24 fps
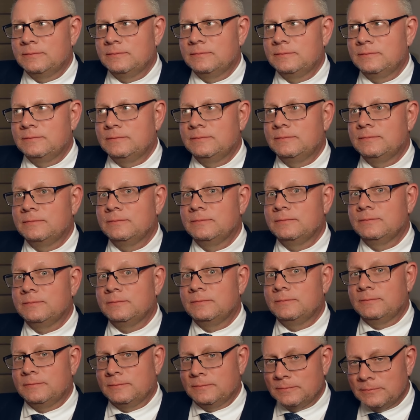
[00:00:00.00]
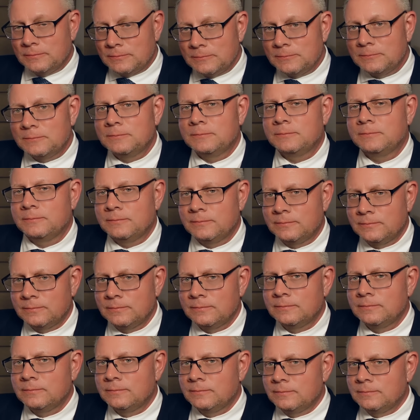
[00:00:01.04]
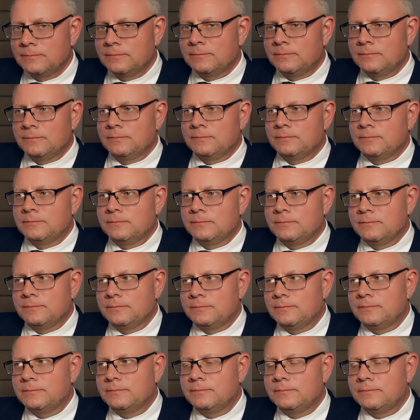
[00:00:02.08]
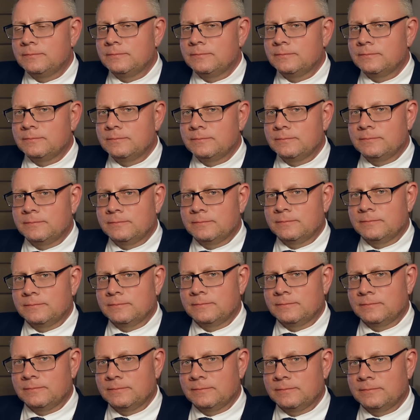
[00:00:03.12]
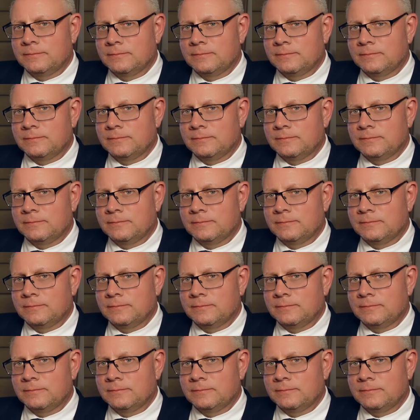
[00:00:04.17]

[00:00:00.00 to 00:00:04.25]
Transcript: The person shown says nothing.